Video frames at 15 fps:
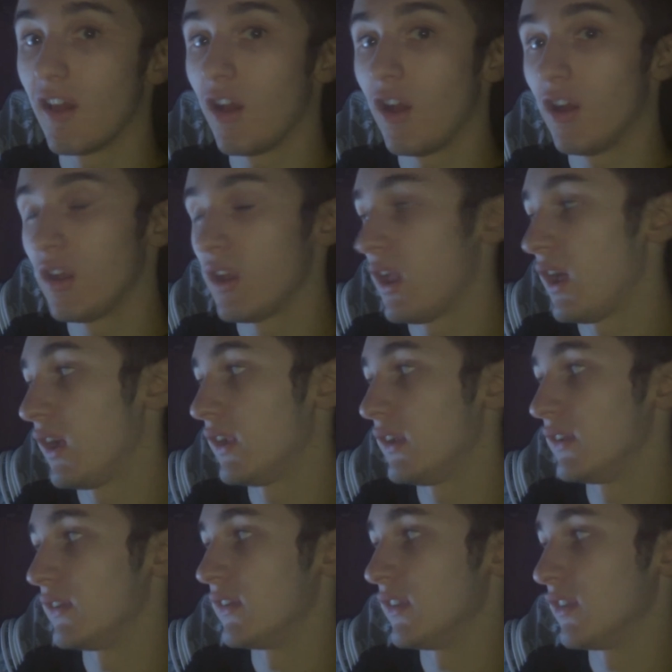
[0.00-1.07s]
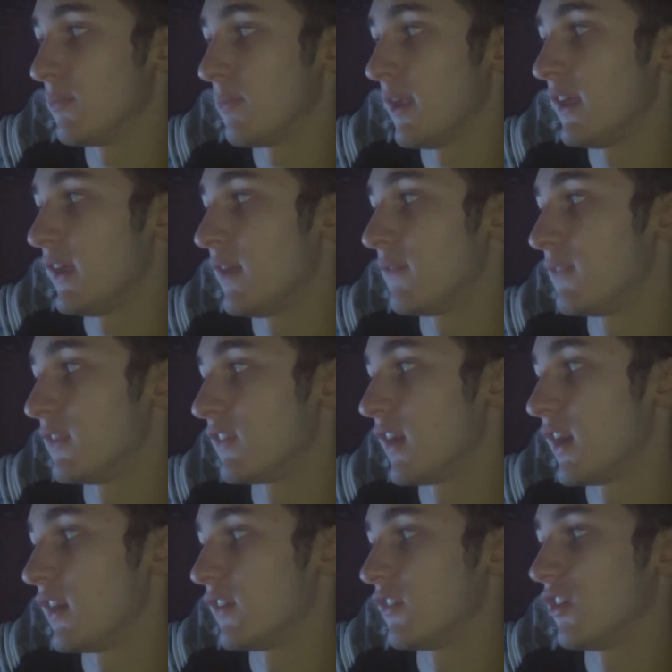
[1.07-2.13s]
an online display
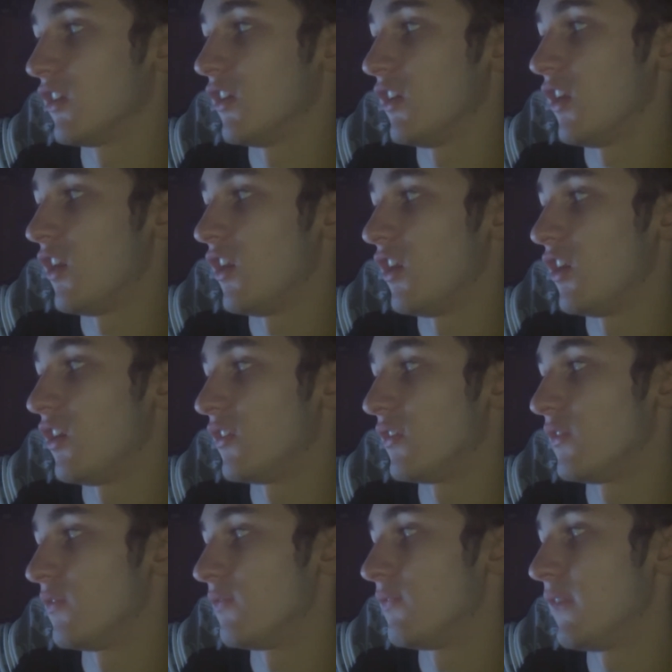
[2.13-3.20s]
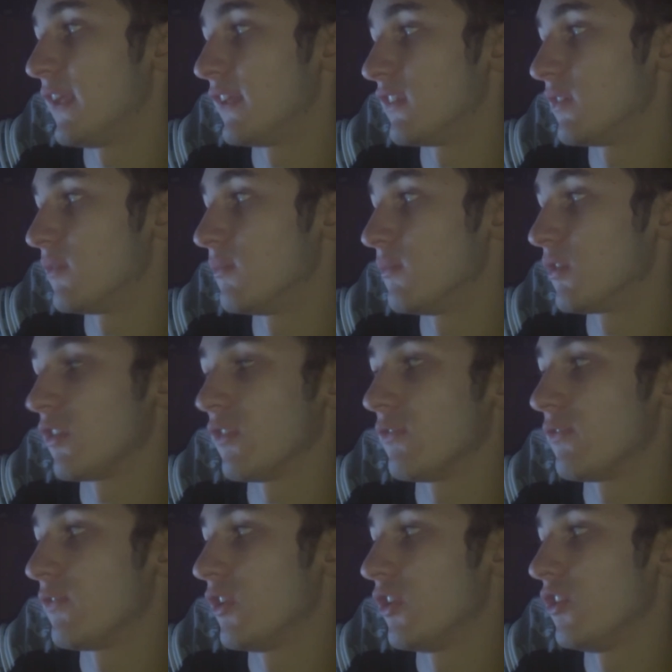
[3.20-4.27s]
advertiser are the victims of
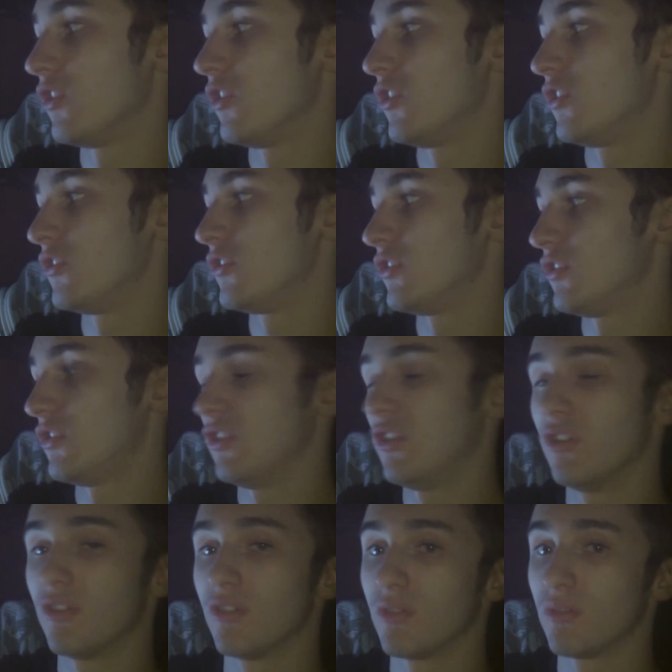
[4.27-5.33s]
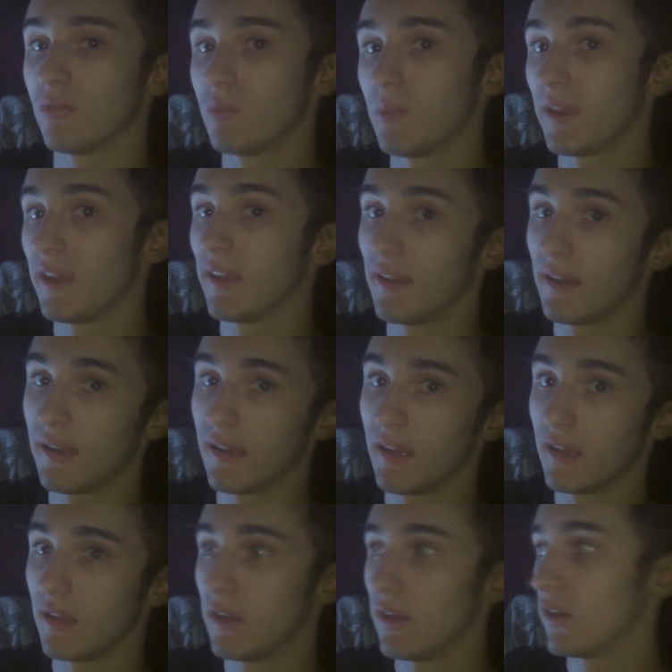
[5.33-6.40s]
fraud
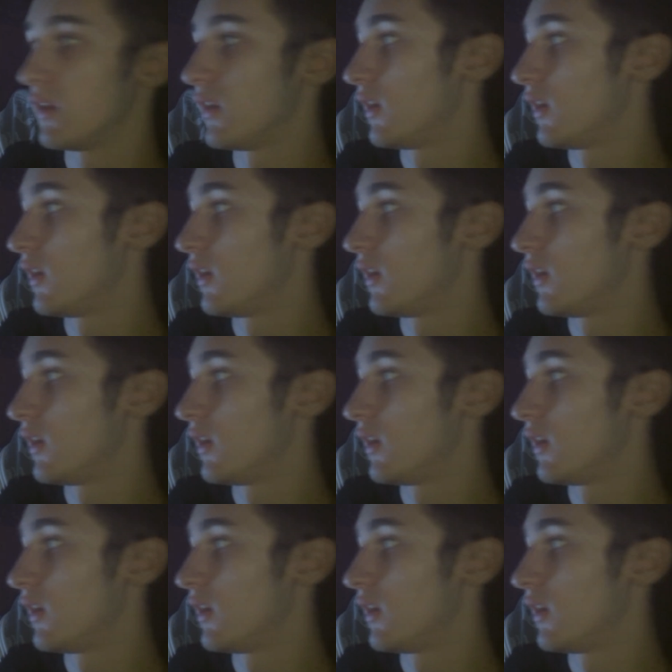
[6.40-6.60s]
unwittingly